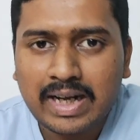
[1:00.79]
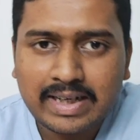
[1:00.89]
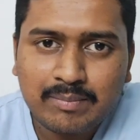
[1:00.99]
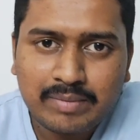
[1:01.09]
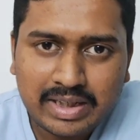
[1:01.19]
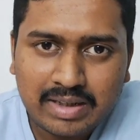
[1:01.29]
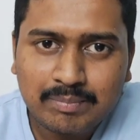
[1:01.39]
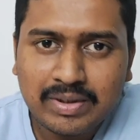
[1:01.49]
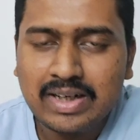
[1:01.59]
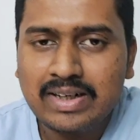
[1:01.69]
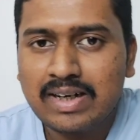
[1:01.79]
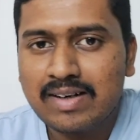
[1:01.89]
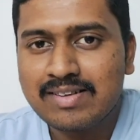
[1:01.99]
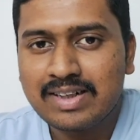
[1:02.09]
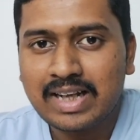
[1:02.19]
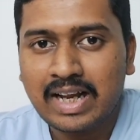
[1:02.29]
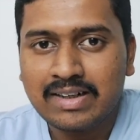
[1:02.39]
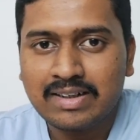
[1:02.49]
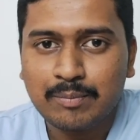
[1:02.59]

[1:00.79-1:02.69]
RMD. I'm pediatric resident at